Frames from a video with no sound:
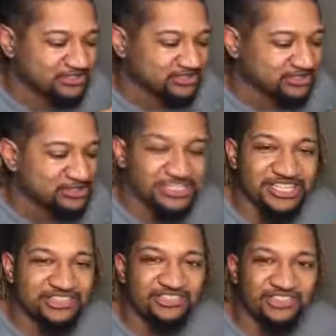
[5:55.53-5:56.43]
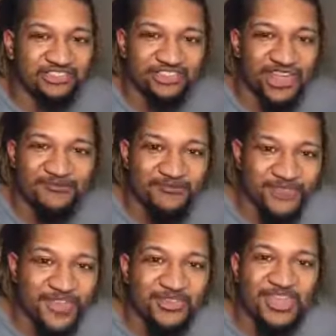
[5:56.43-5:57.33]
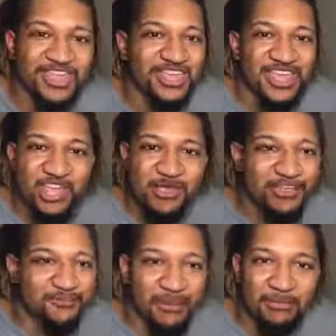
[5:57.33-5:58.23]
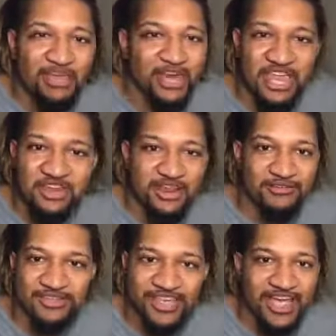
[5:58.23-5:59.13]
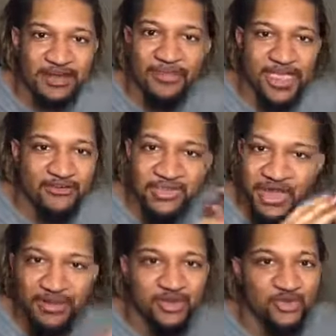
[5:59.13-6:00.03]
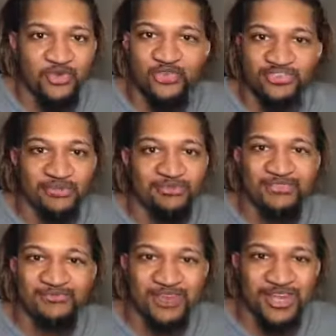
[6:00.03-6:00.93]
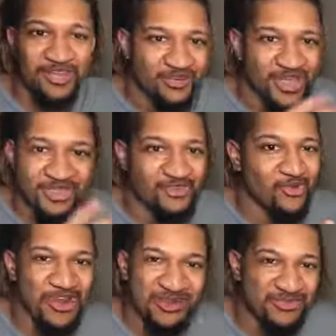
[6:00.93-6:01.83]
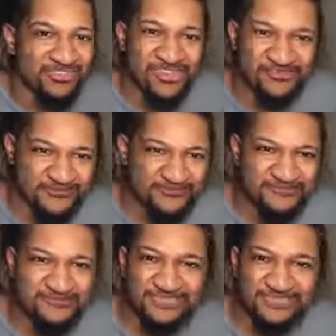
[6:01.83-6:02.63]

Goodness, just that feeling. You guys are probably going to hear it every time. Every time I do a Chris Stapleton video, you're going to hear me say, it